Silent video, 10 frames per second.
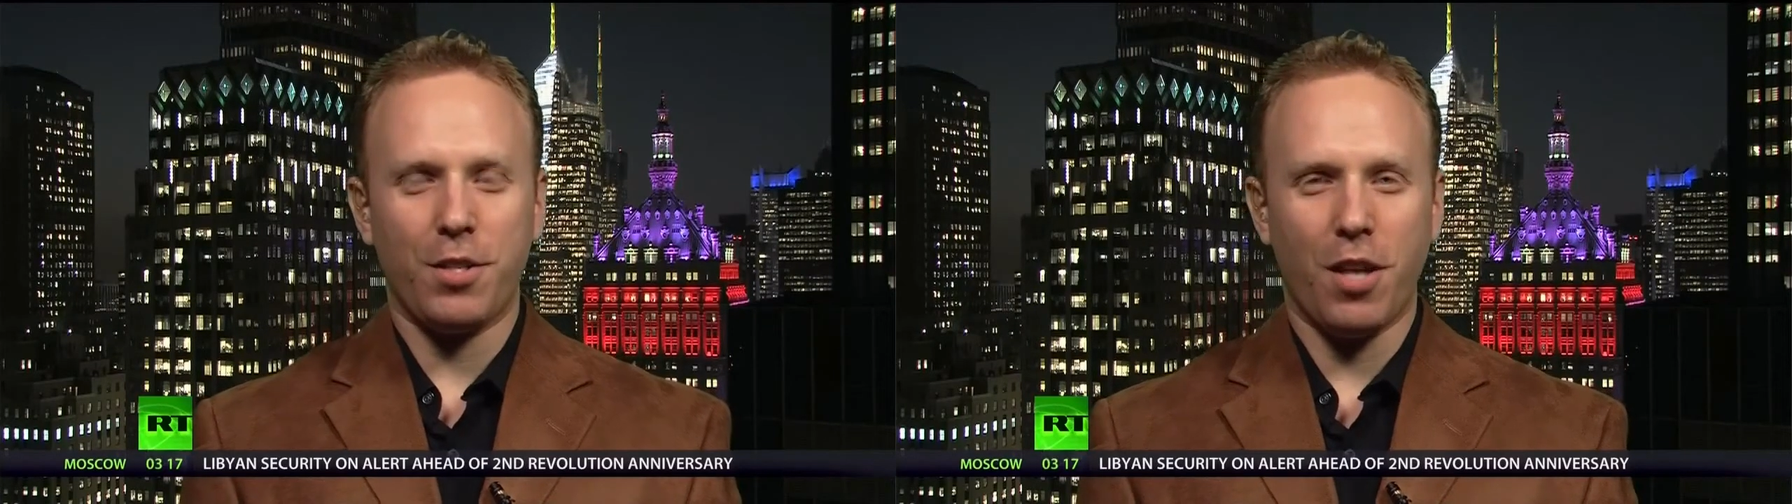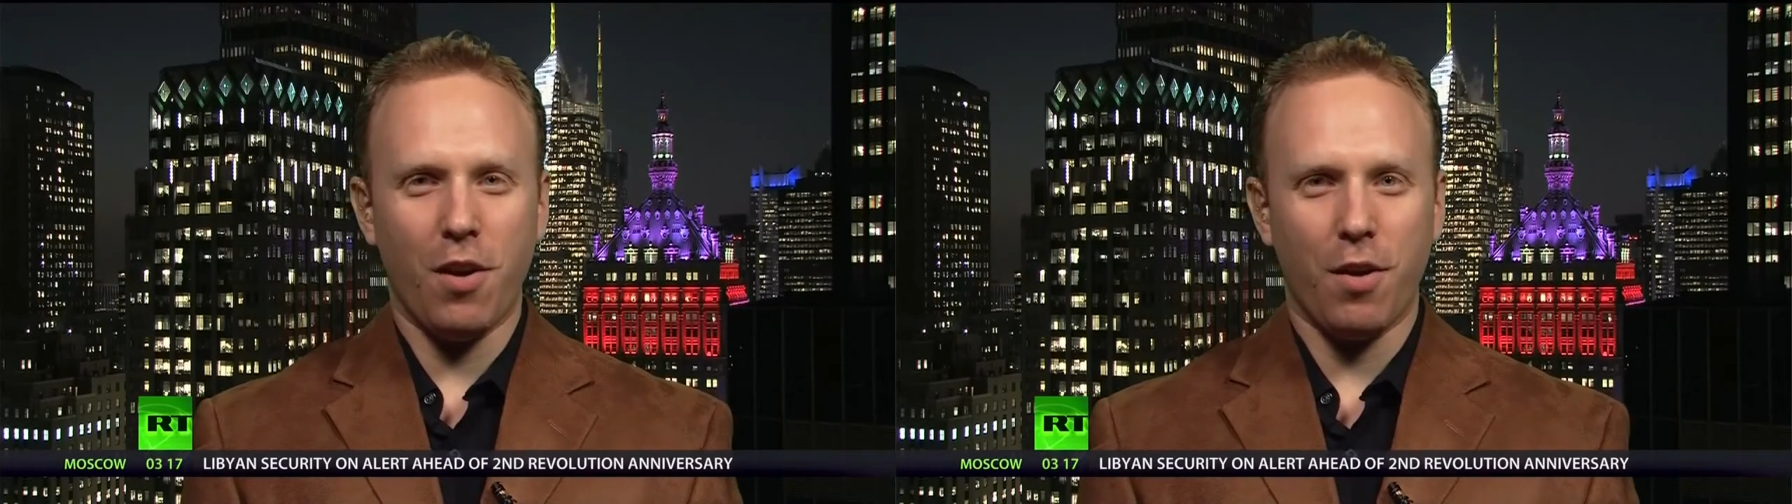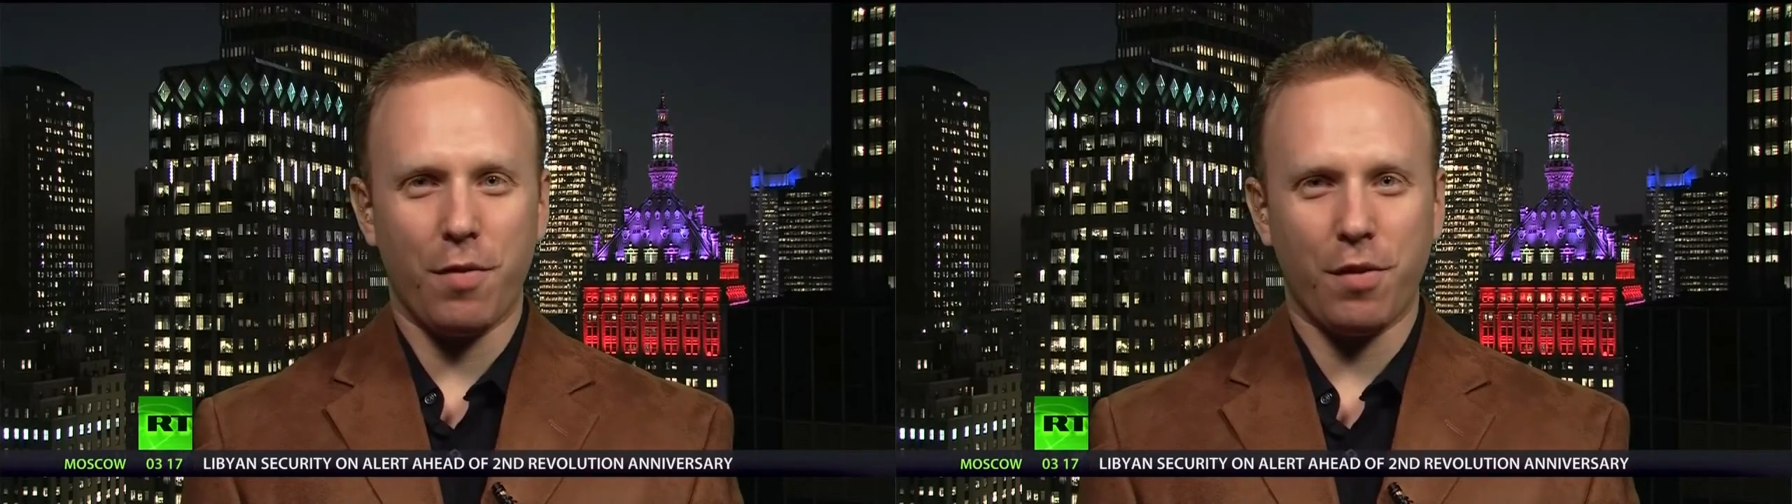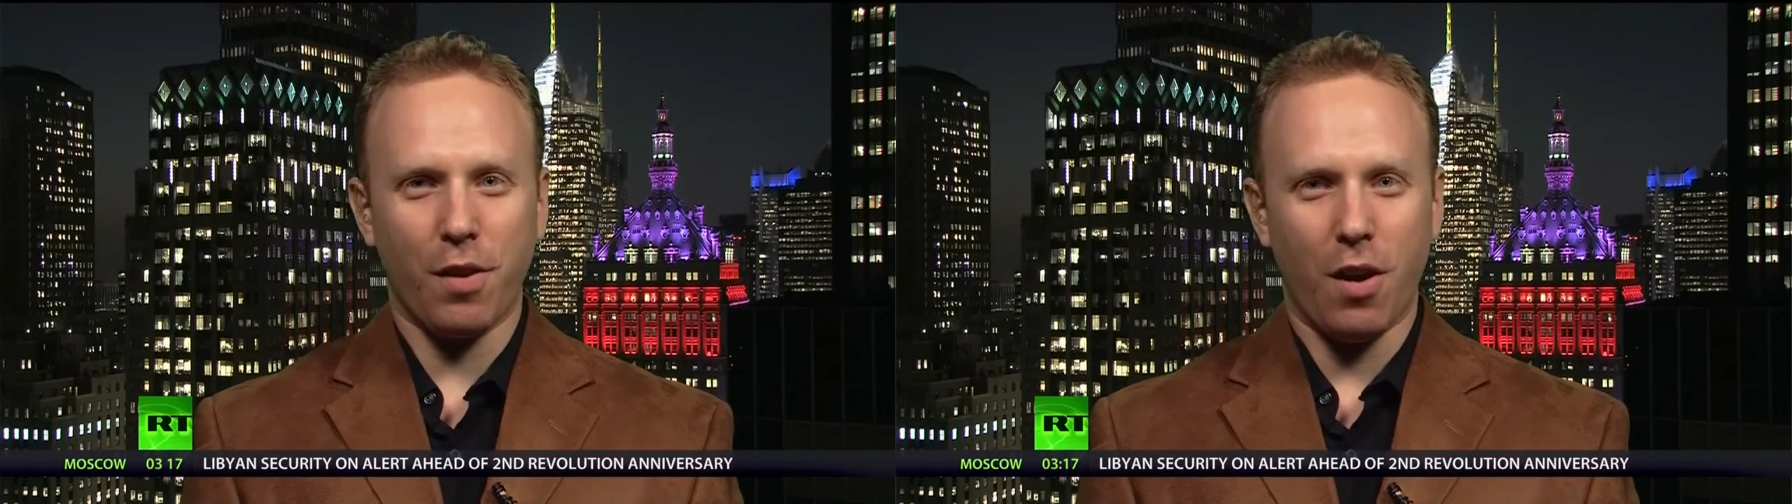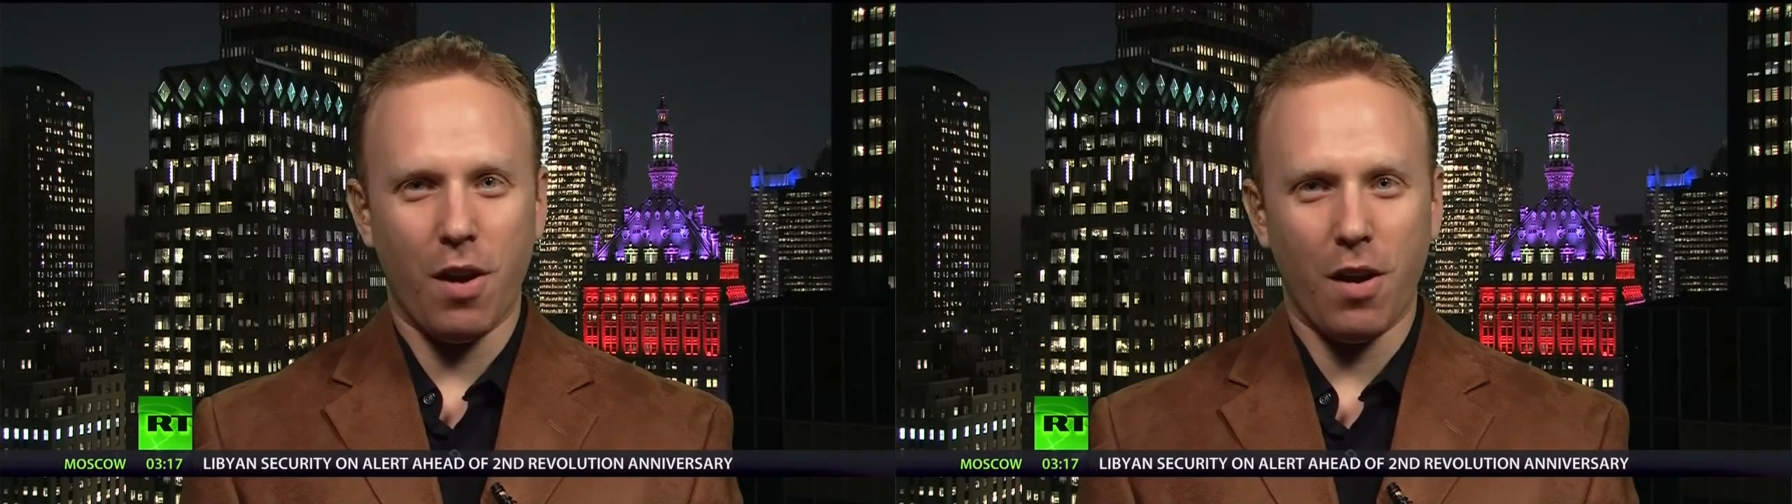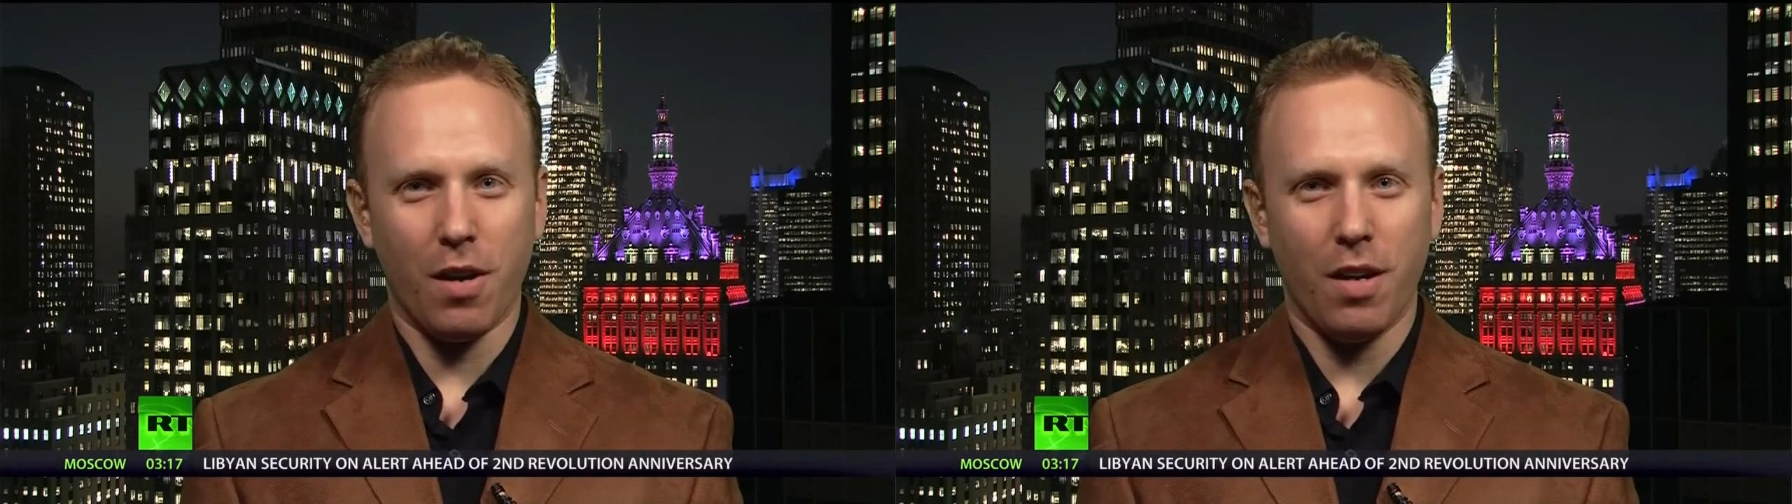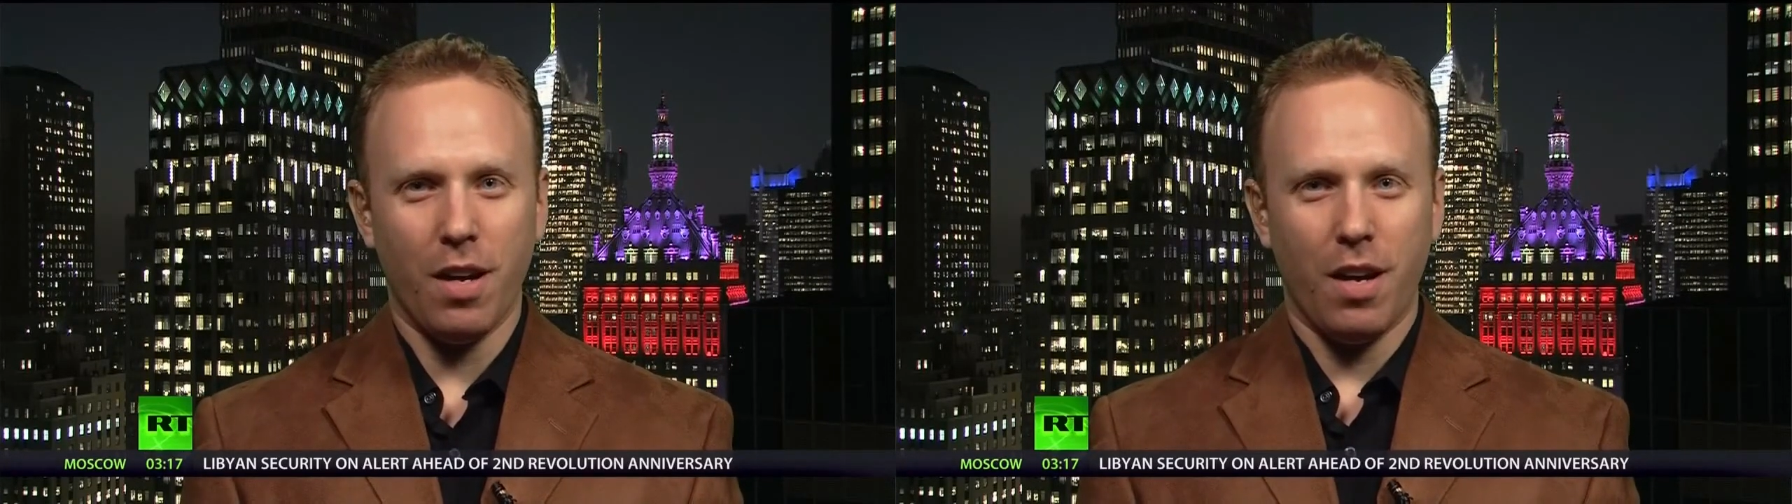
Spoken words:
sheriffs are